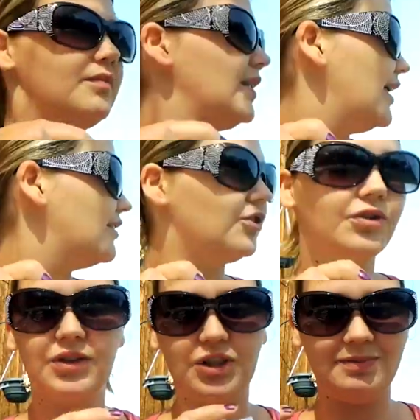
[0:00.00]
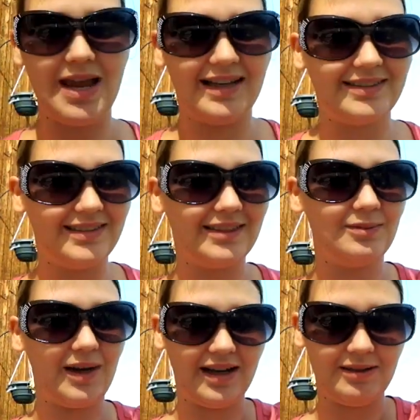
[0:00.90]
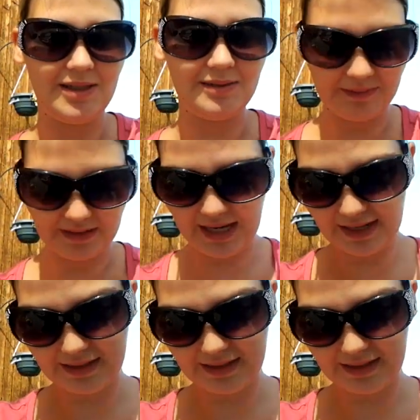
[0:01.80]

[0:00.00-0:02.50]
Kids are doing gymnastics behind me. Again,